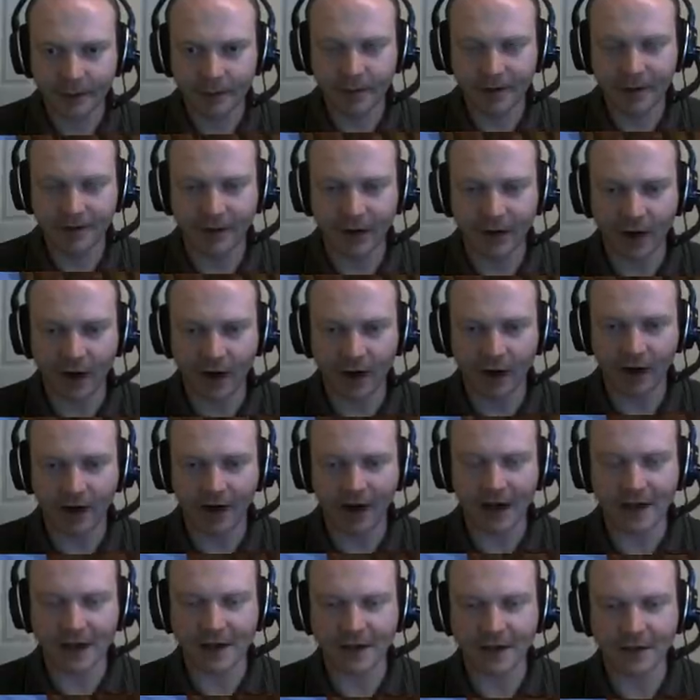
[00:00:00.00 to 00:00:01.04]
before
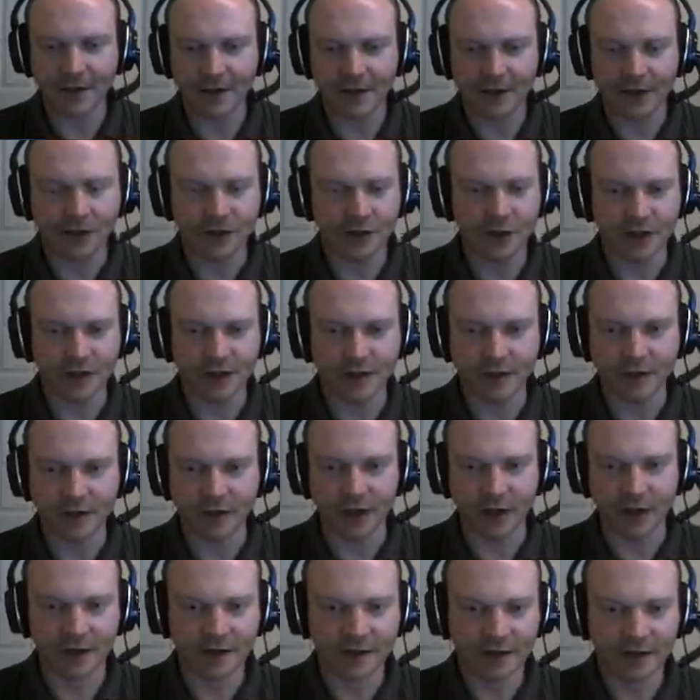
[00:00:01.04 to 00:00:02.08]
any other trees
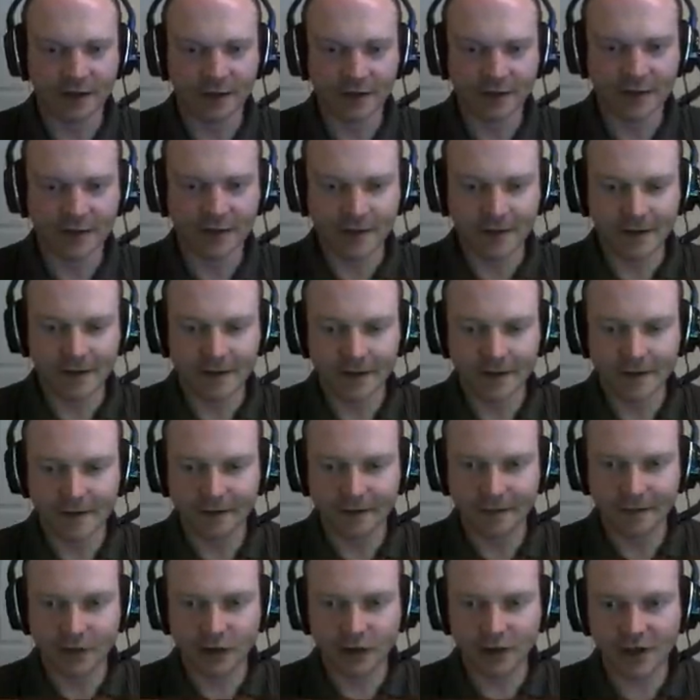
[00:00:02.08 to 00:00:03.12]
grow.
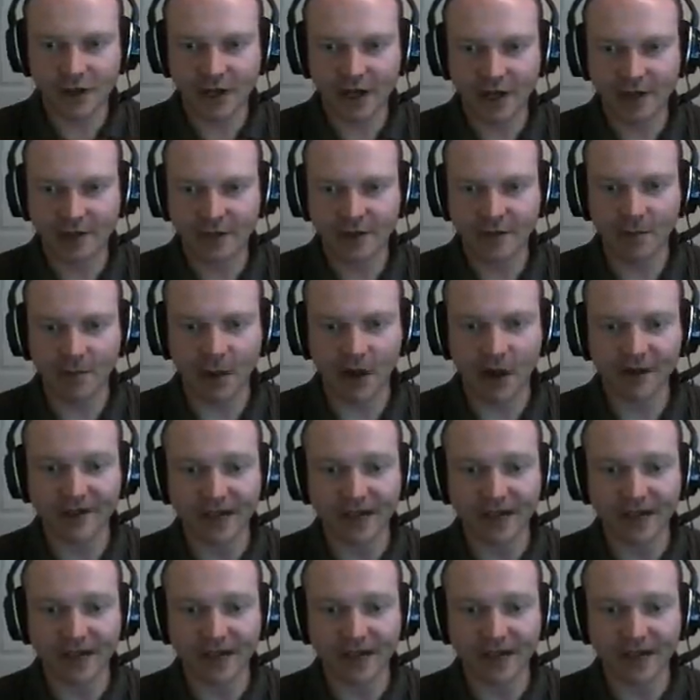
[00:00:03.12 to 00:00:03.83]
Just to give us more